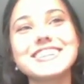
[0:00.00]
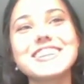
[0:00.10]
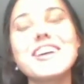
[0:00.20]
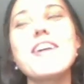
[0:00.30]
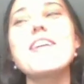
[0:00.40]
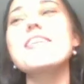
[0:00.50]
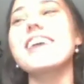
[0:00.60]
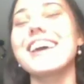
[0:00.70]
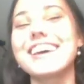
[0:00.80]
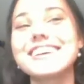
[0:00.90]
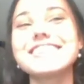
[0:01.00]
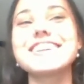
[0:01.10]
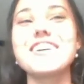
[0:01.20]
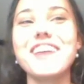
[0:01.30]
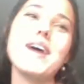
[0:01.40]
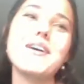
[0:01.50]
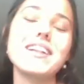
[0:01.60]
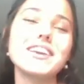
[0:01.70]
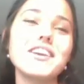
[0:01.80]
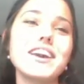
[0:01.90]
Oh, yeah. Okay. okay. I like
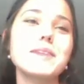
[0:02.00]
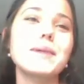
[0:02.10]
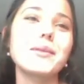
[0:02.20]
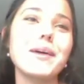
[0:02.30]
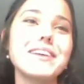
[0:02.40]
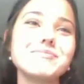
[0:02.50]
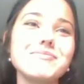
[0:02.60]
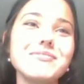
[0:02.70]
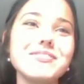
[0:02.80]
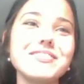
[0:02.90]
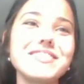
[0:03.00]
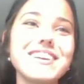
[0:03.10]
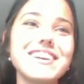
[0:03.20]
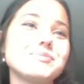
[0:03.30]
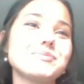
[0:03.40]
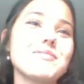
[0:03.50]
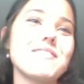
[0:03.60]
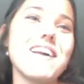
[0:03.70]
your hair, by the way. Thank you. I